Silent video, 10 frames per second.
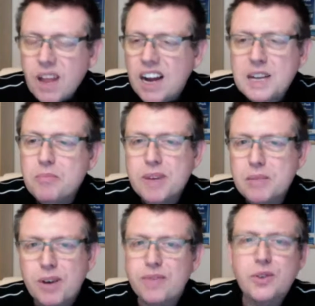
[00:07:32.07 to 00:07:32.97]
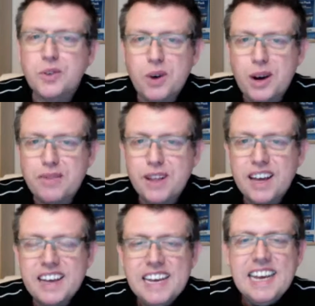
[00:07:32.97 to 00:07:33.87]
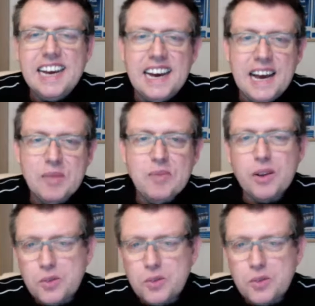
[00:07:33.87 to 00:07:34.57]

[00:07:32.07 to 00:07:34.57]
I didn't meet my future wife there. I'll